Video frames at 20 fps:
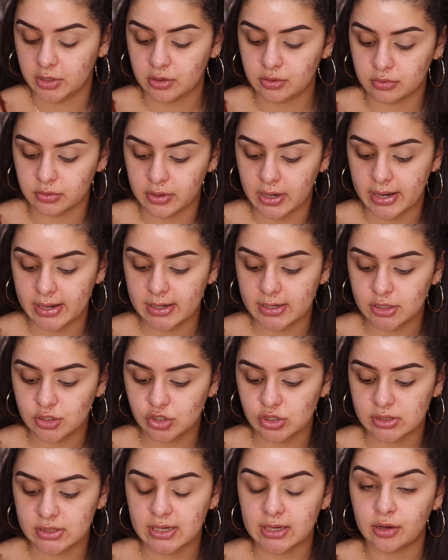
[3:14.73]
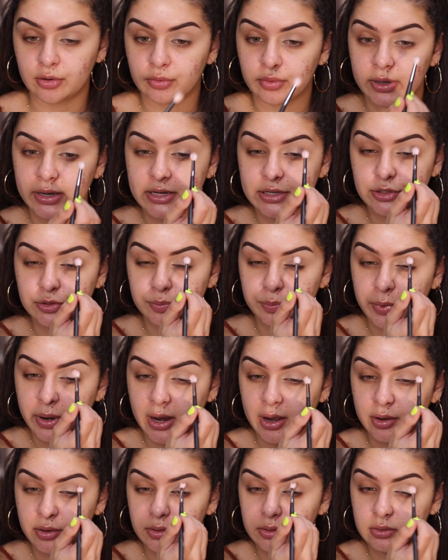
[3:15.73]
grayish, just like a grayish
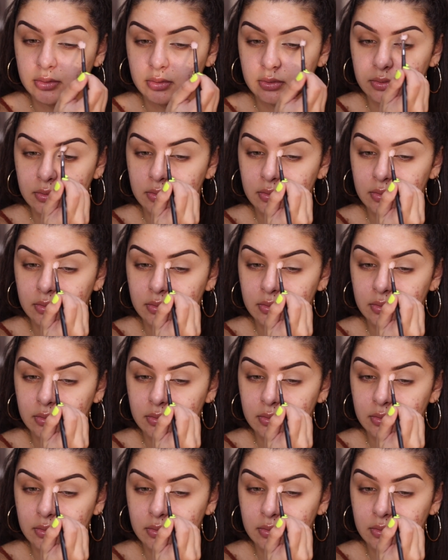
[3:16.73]
brown.